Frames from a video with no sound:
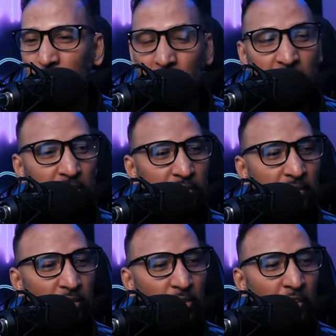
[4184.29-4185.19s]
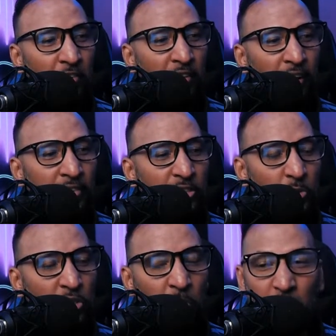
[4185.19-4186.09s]
Because, even in that
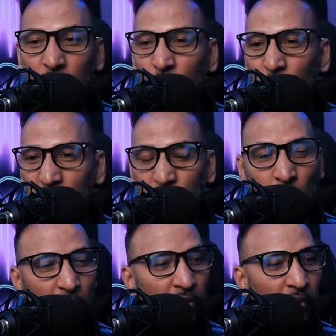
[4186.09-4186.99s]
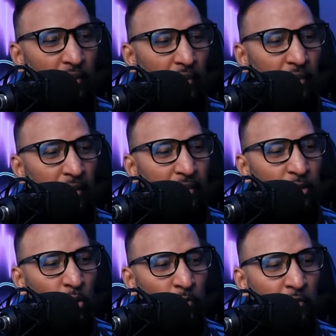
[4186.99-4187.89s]
situation where the goal was scored, their
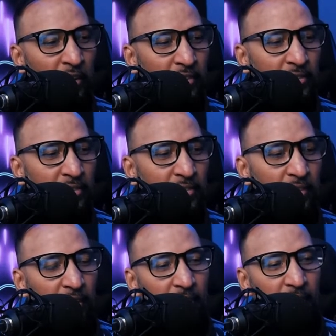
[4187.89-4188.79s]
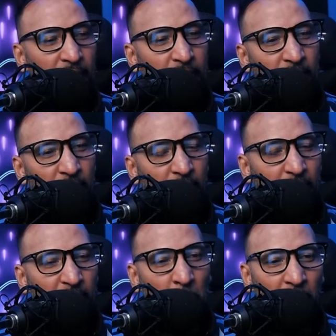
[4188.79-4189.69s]
confidence
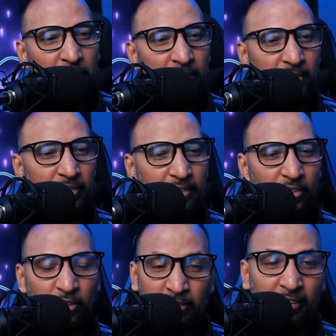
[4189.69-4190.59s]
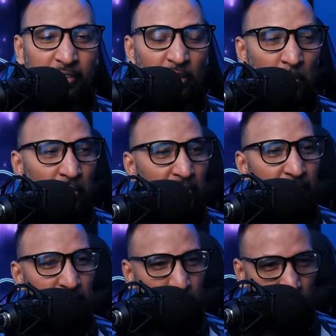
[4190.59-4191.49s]
and their ability to, the technical ability
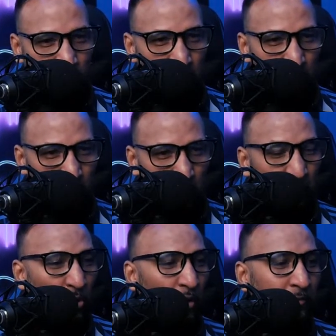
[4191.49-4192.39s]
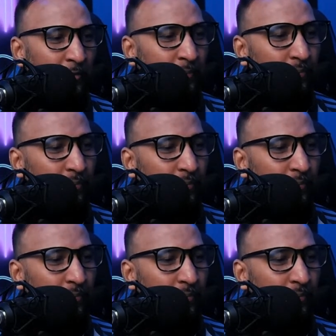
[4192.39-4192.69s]
is definitely a bit off.